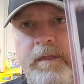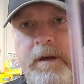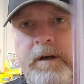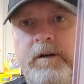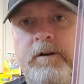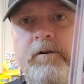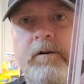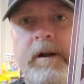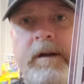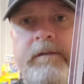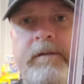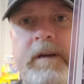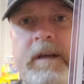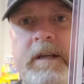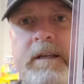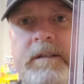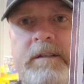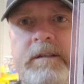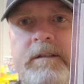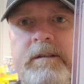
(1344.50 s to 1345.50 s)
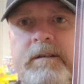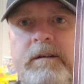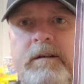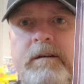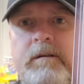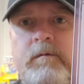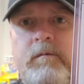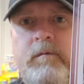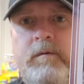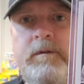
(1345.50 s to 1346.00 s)
the Griffey's.
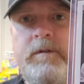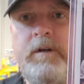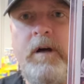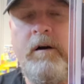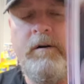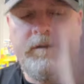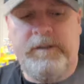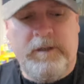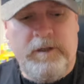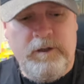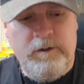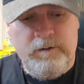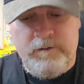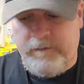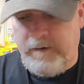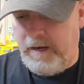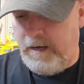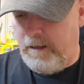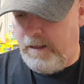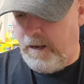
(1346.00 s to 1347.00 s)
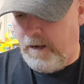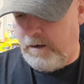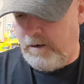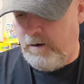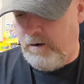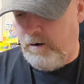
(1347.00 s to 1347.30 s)
Was always a huge fan of that